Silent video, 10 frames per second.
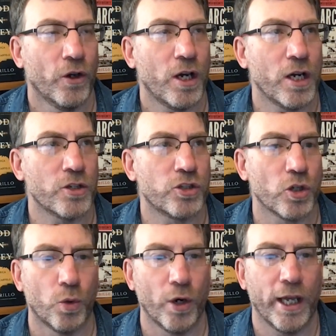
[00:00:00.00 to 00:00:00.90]
kind of
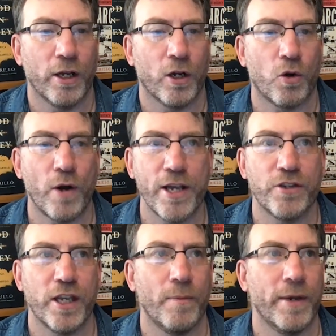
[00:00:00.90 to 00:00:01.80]
surreal and
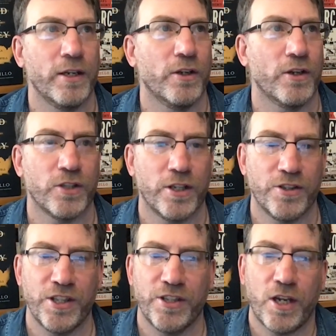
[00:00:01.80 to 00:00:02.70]
crazy. I mean, you
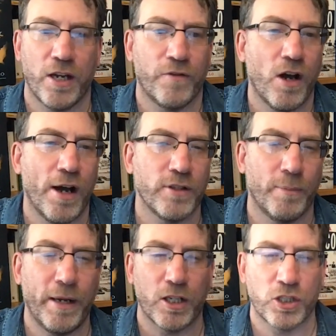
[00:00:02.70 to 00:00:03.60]
suddenly see these kind of guys, a
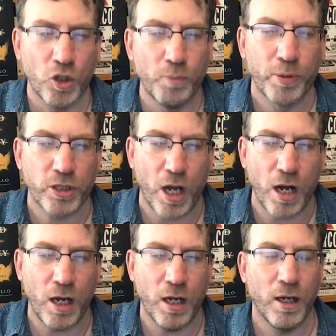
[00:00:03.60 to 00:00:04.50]
bit like a
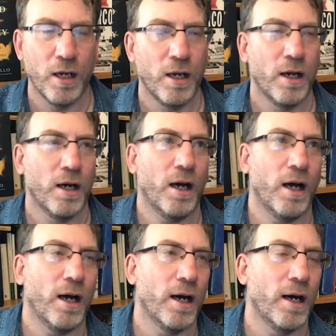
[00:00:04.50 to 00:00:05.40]
superstar.
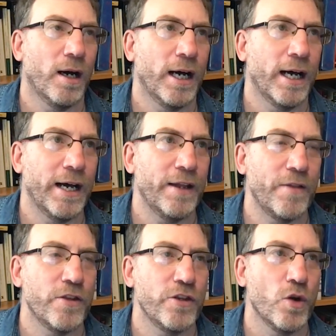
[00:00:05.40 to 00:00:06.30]

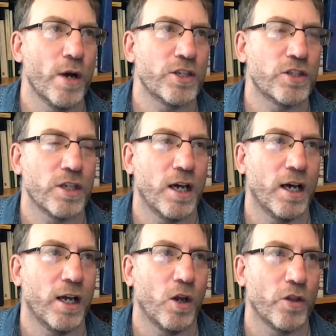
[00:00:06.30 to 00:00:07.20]
And the US,
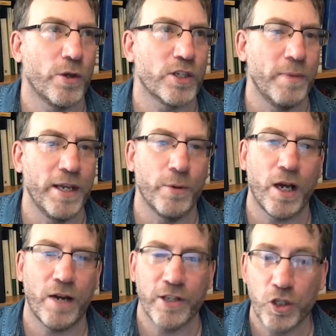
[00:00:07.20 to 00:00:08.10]
a lot of the US media were
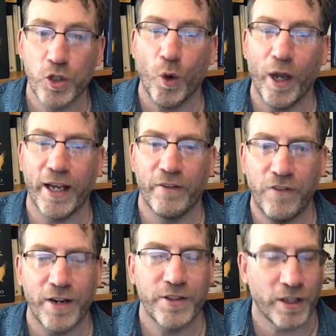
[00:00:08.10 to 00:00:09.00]
kind of enjoying and
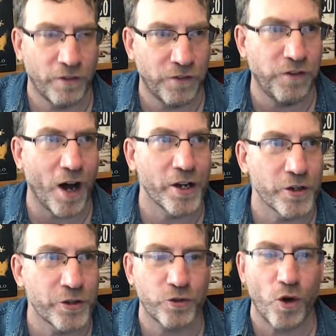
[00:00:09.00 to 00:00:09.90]
finding the kind of
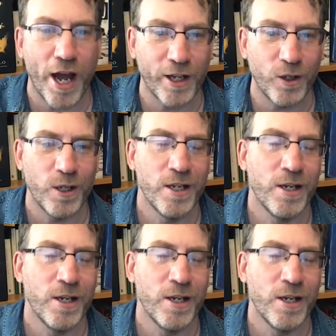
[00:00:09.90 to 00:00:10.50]
fun trial